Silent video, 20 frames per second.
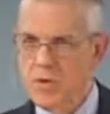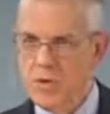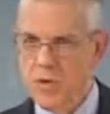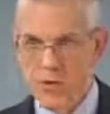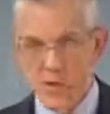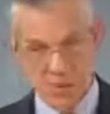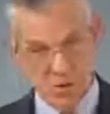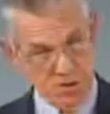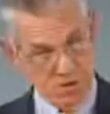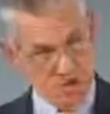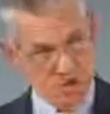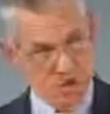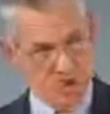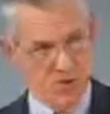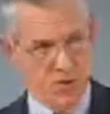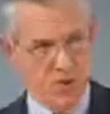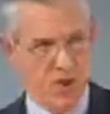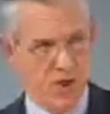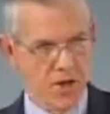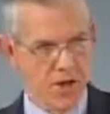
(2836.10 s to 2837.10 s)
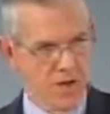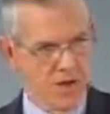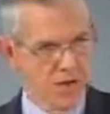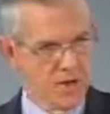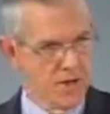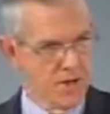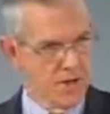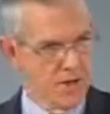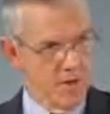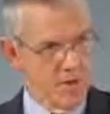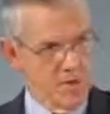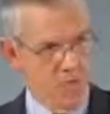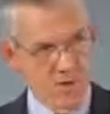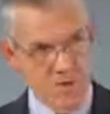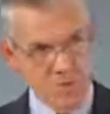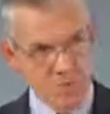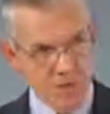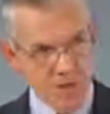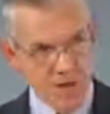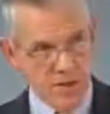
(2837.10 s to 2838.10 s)
you're not going to
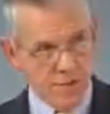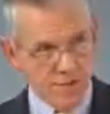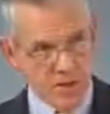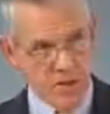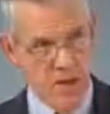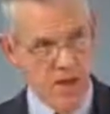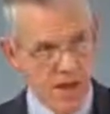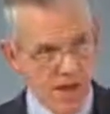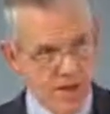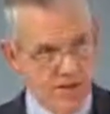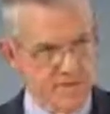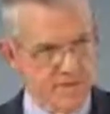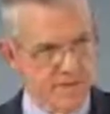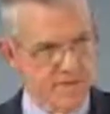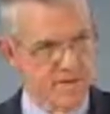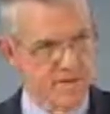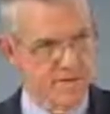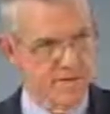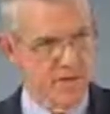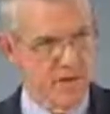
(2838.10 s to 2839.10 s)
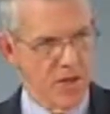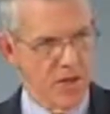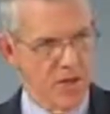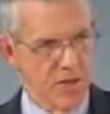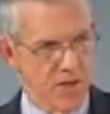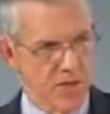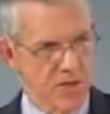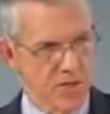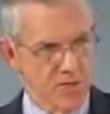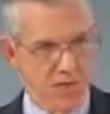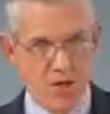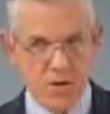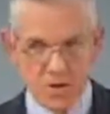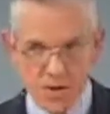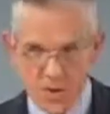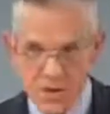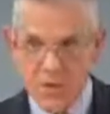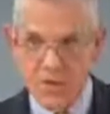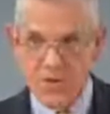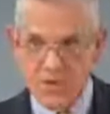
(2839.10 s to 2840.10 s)
split with that because you're,
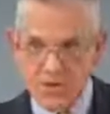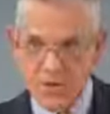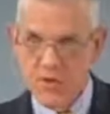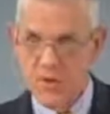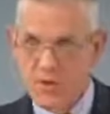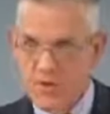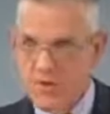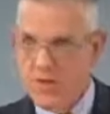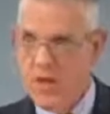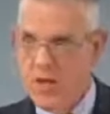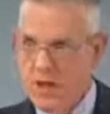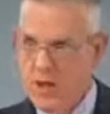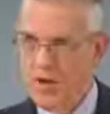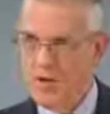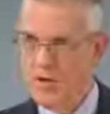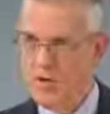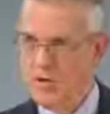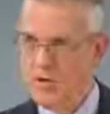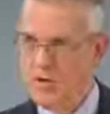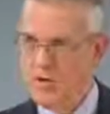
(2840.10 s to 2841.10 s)
it's, it's feeding you.